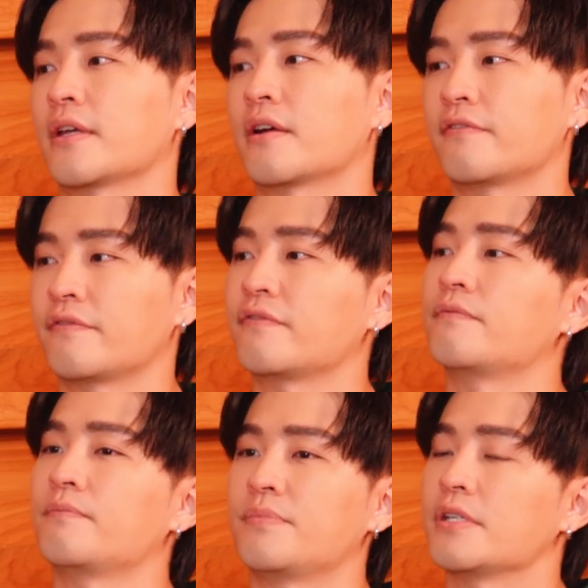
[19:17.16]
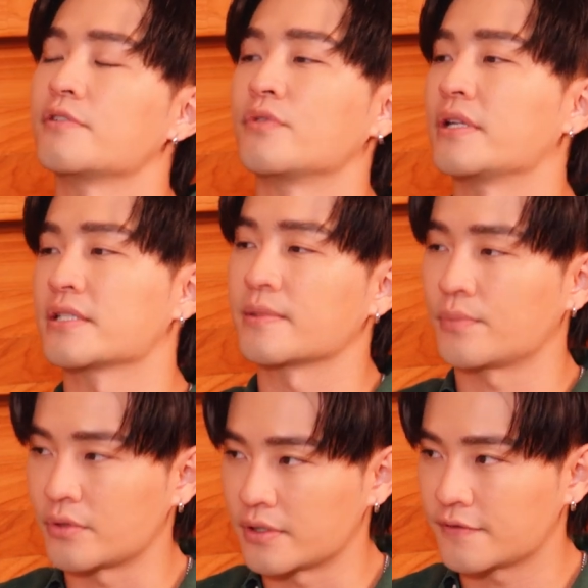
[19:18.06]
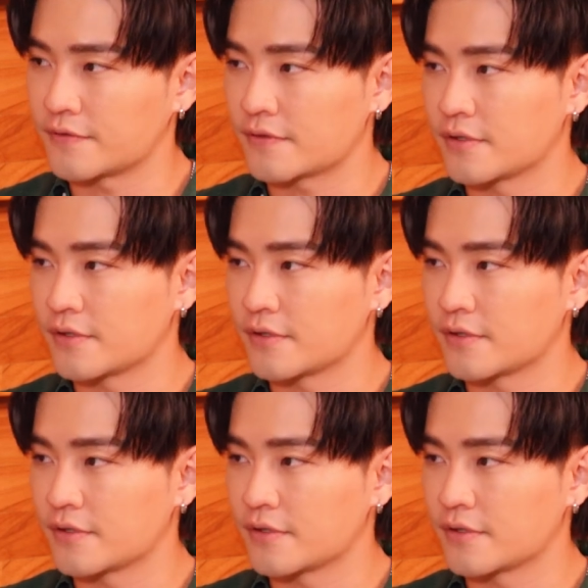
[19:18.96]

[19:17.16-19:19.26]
they are being really supportive?